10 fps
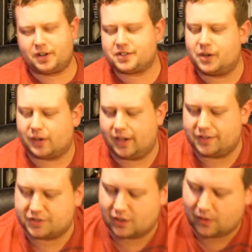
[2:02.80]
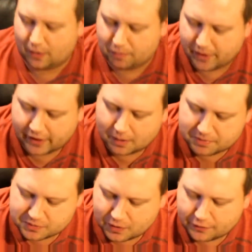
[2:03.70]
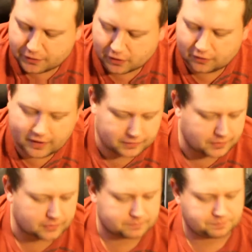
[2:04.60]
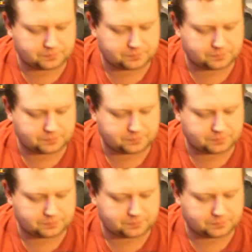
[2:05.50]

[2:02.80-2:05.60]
but it's okay, so I would pick it up as well if you're a collector.